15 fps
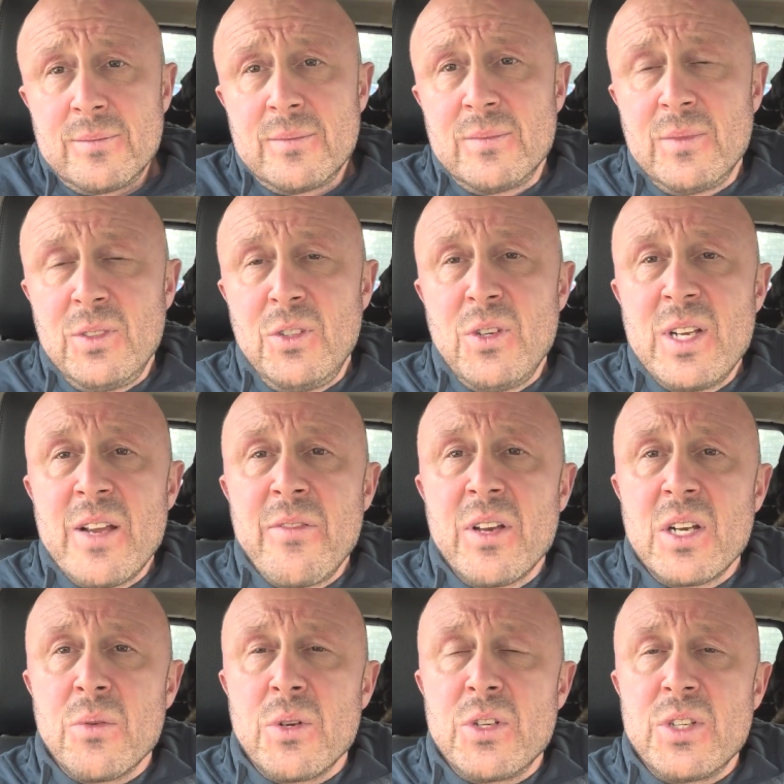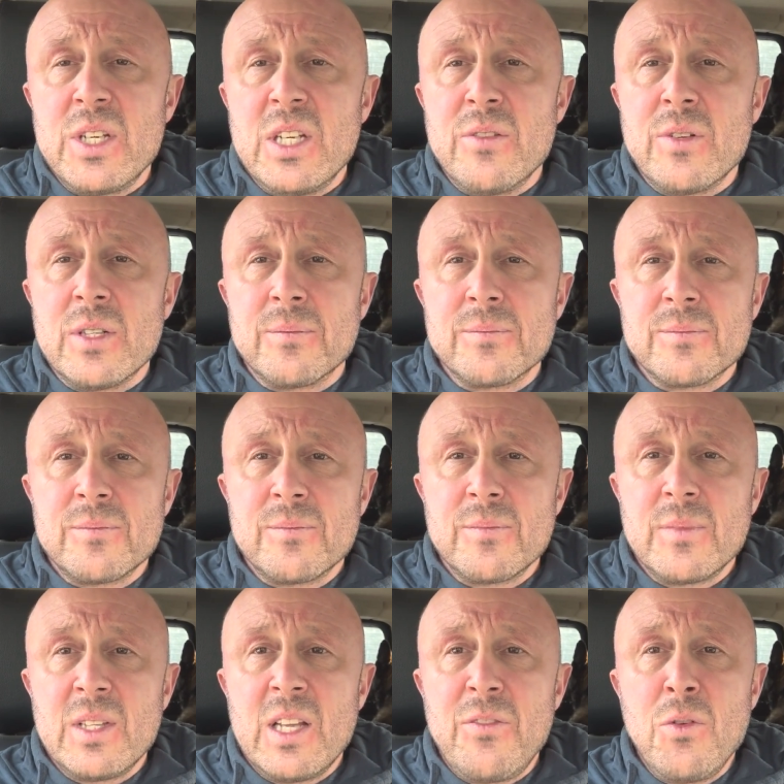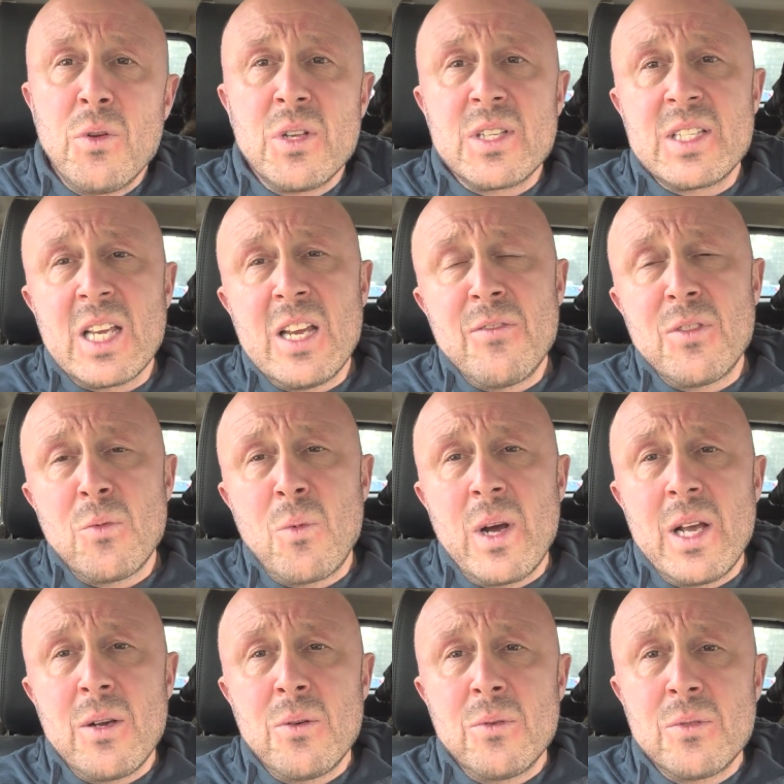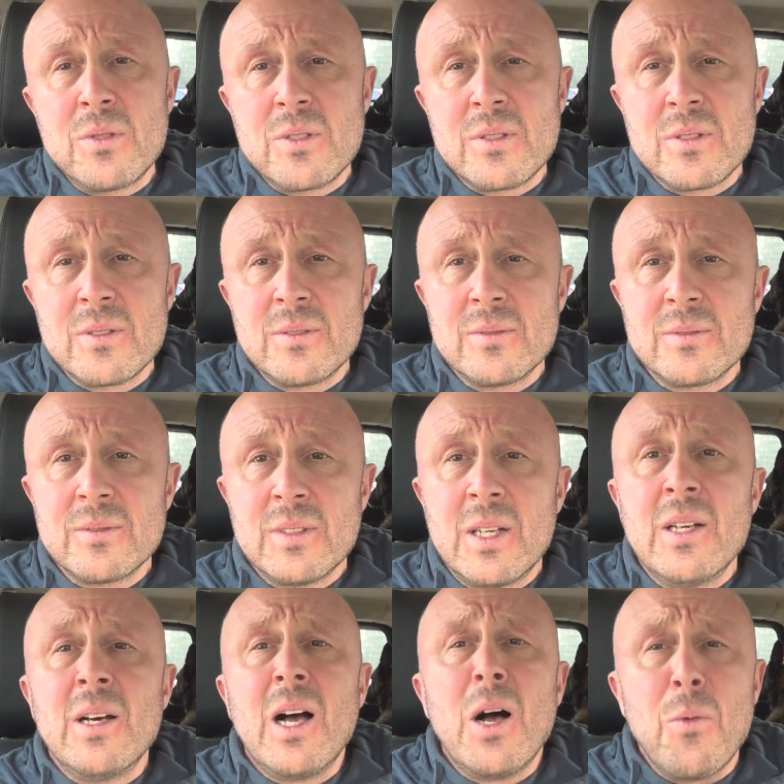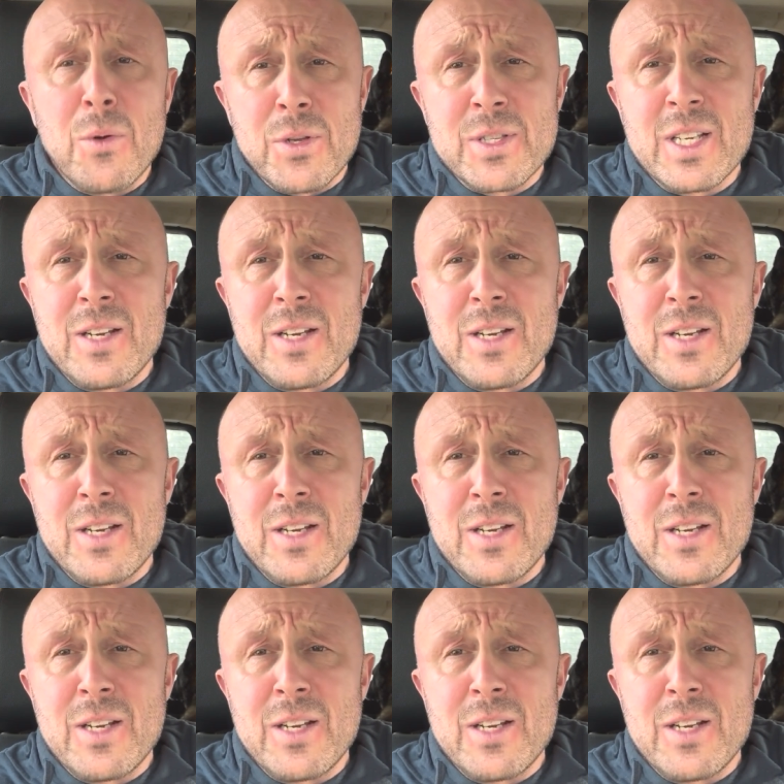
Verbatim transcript: you're never going to achieve it. If you want to save the whales, I want to save the